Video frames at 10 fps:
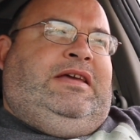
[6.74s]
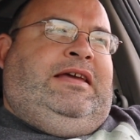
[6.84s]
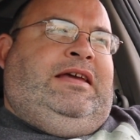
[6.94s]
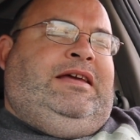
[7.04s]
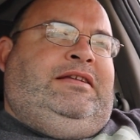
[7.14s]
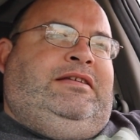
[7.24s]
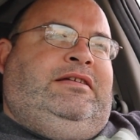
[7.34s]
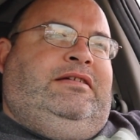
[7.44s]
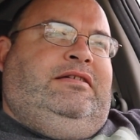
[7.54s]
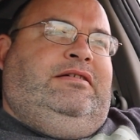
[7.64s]

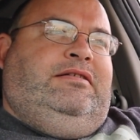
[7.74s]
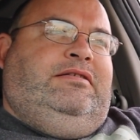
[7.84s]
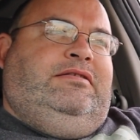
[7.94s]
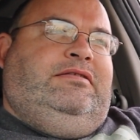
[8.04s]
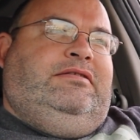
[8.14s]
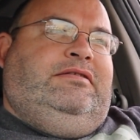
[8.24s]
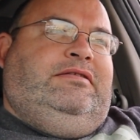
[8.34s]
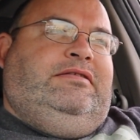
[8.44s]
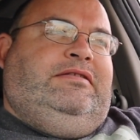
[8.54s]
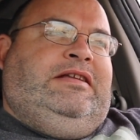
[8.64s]
and
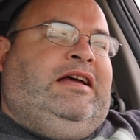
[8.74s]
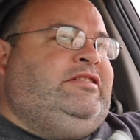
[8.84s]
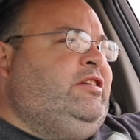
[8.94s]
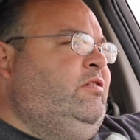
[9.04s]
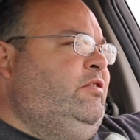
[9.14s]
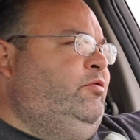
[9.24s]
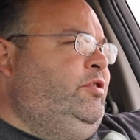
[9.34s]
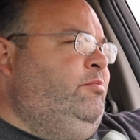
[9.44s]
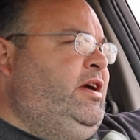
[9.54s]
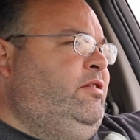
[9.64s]
I saw a
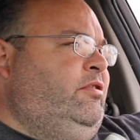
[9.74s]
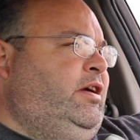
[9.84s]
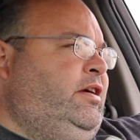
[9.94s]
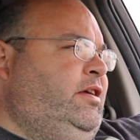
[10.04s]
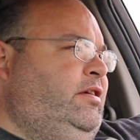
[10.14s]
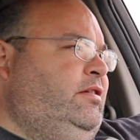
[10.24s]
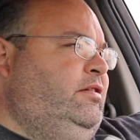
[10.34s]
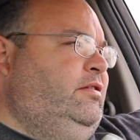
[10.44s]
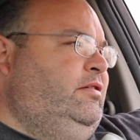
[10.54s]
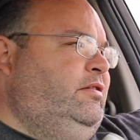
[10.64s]
real bad wreck
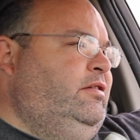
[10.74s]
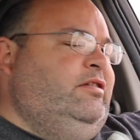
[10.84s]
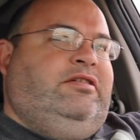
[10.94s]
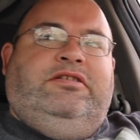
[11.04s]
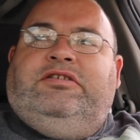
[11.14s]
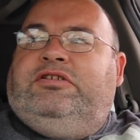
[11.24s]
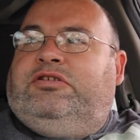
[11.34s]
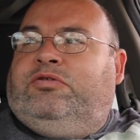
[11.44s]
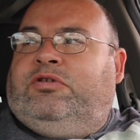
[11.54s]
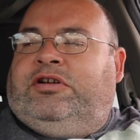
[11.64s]

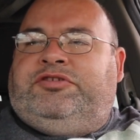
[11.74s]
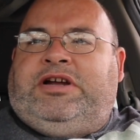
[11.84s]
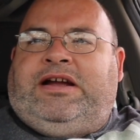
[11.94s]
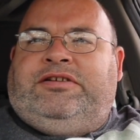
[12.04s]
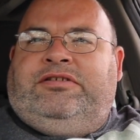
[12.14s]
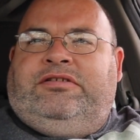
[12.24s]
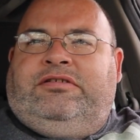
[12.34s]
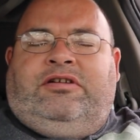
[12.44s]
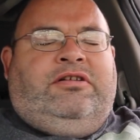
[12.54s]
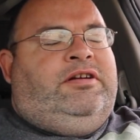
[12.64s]
where a tractor
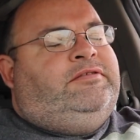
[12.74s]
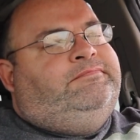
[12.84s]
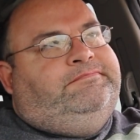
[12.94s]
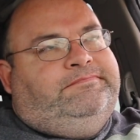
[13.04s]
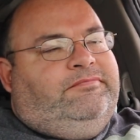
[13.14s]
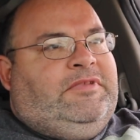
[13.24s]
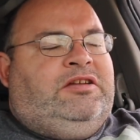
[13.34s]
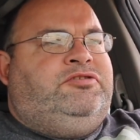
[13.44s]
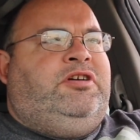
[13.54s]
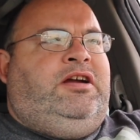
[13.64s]
or a,
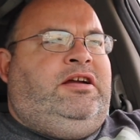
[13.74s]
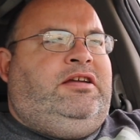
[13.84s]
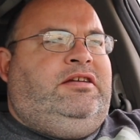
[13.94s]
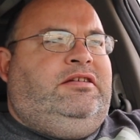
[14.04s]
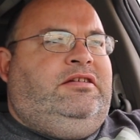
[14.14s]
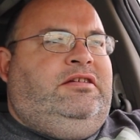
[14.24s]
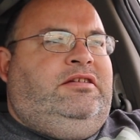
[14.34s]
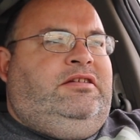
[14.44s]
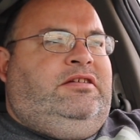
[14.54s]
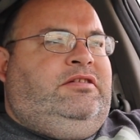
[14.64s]
a truck
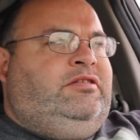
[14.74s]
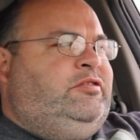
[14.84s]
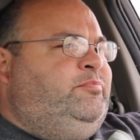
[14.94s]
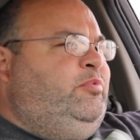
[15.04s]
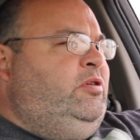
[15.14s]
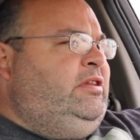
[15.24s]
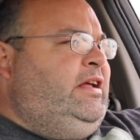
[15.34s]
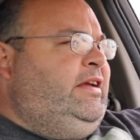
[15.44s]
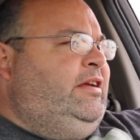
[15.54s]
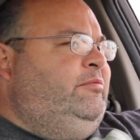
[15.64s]
that was pulling
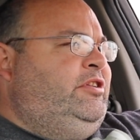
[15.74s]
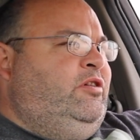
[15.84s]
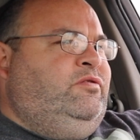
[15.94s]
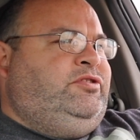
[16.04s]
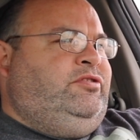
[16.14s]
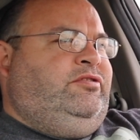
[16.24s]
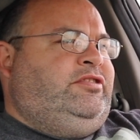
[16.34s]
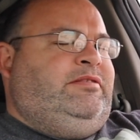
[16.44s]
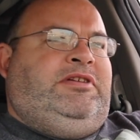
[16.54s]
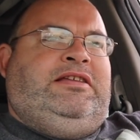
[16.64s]
like a dozer or
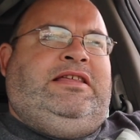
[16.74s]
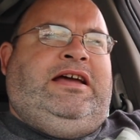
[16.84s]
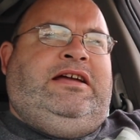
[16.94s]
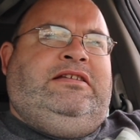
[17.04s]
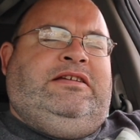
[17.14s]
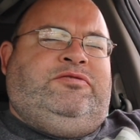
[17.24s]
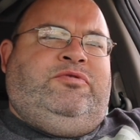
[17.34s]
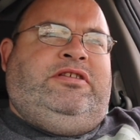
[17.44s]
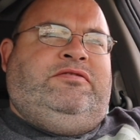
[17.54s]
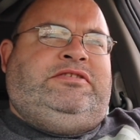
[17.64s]
something like that. It was
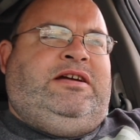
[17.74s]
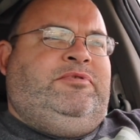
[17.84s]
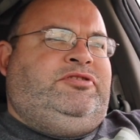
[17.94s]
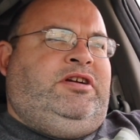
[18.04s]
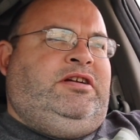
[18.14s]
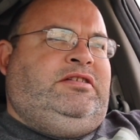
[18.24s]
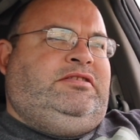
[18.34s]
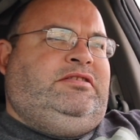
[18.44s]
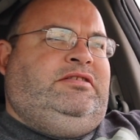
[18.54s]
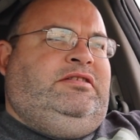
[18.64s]
one of those type of
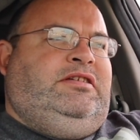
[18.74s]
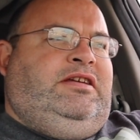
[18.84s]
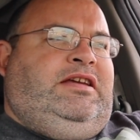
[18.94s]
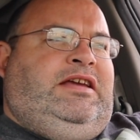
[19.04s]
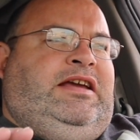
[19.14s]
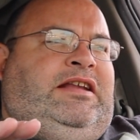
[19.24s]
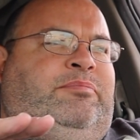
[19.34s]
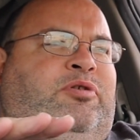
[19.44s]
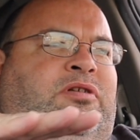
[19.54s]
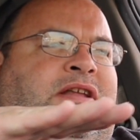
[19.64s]
trucks. It
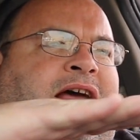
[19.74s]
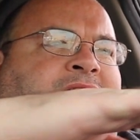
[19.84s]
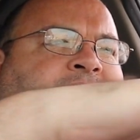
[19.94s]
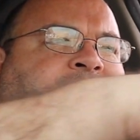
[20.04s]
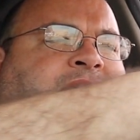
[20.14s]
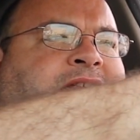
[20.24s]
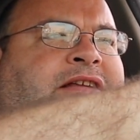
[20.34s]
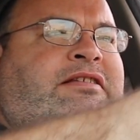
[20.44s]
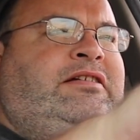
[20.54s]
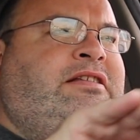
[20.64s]
had pulled out and
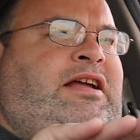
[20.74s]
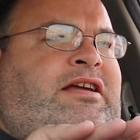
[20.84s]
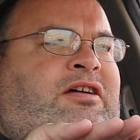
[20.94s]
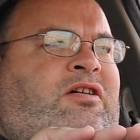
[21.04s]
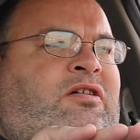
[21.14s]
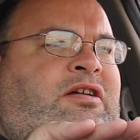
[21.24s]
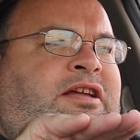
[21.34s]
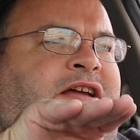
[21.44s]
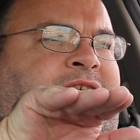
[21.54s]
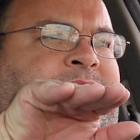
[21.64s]
it looked like a car
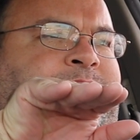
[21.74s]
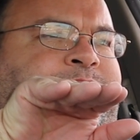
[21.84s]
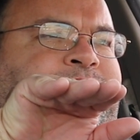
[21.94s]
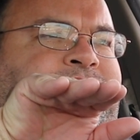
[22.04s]
had come